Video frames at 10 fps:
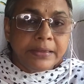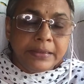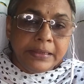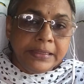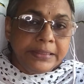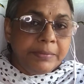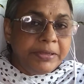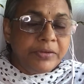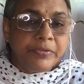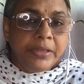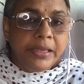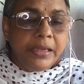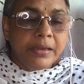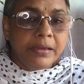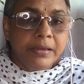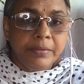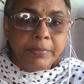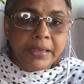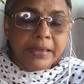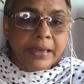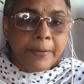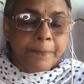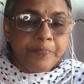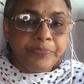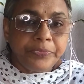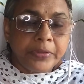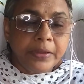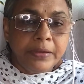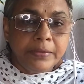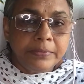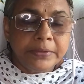a little bit of ghee, make a